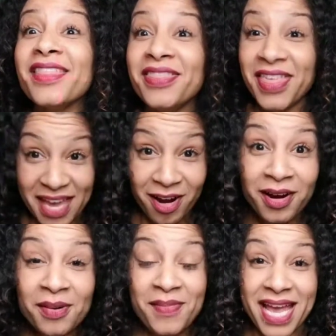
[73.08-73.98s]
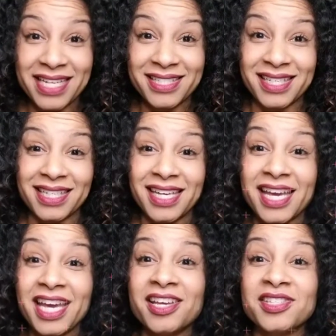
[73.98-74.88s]
They are amazing.
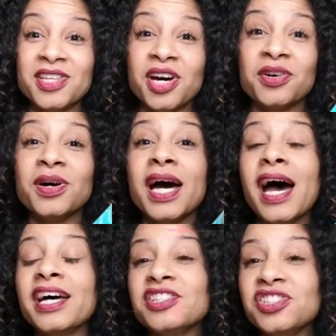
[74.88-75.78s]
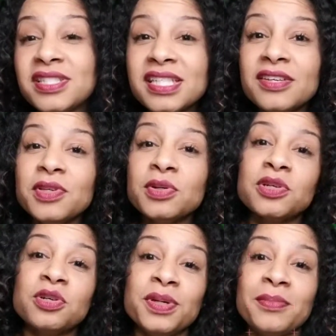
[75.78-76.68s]
So just to give you a
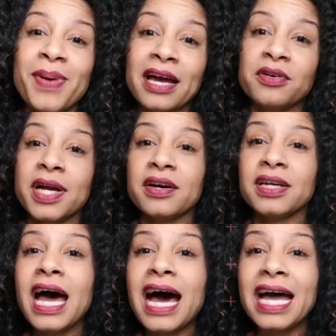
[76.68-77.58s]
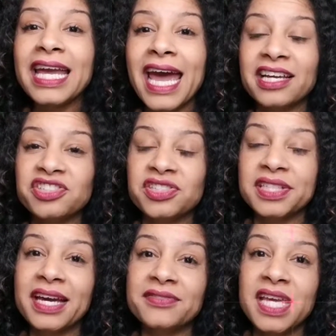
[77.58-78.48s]
little bit of background, I actually
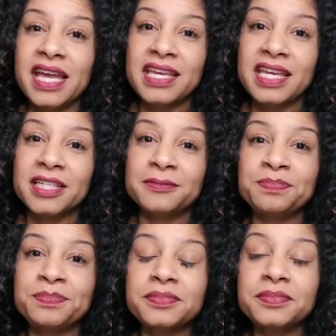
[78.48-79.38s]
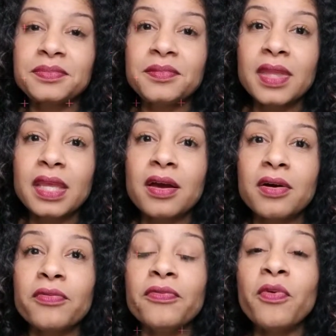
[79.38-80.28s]
have taken
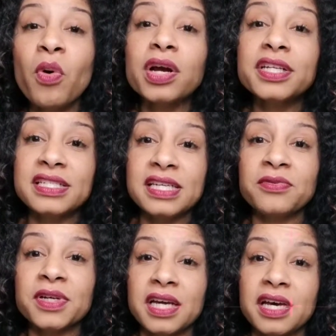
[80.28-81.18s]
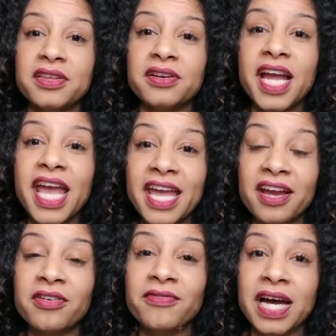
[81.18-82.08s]
4 different other
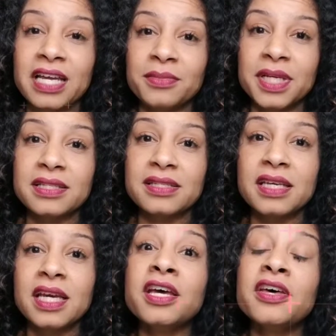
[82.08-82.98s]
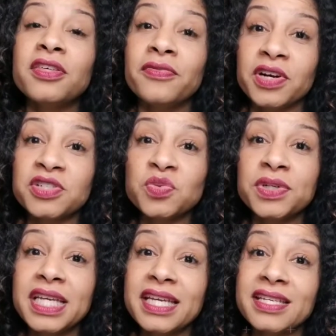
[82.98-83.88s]
hair vitamins. The first
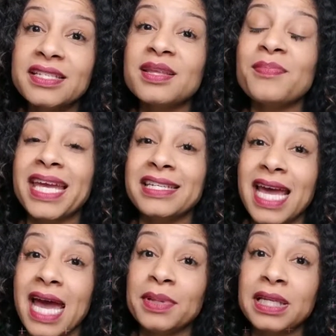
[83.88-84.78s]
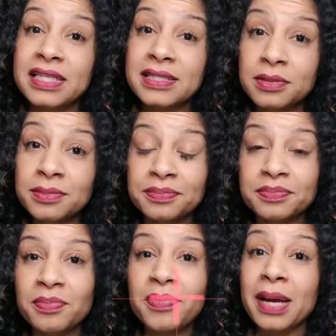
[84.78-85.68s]
one is the
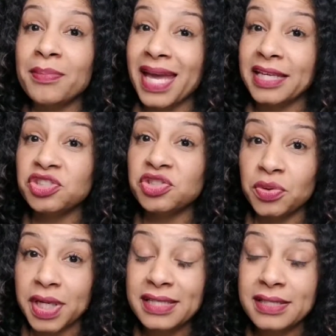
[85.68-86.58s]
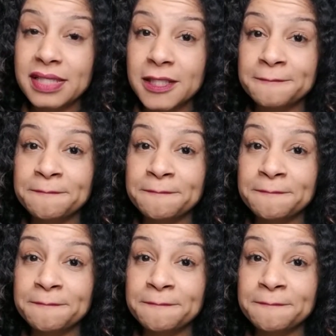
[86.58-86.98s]
Manetabolism by Mane Choice.